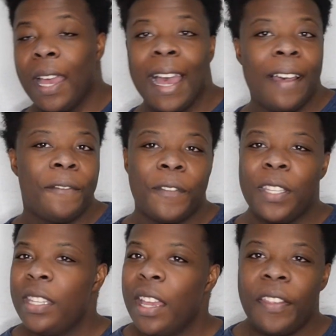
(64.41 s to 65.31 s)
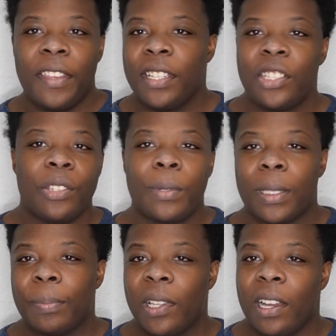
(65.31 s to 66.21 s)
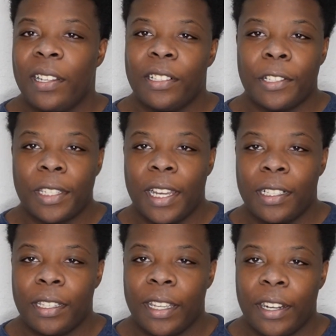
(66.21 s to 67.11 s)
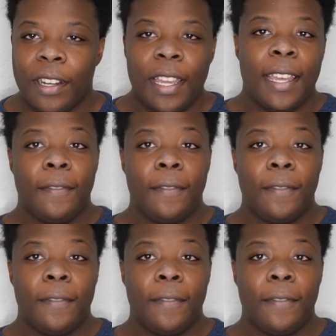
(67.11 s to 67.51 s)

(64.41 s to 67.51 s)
have nothing to do with the plot and are just kind of there.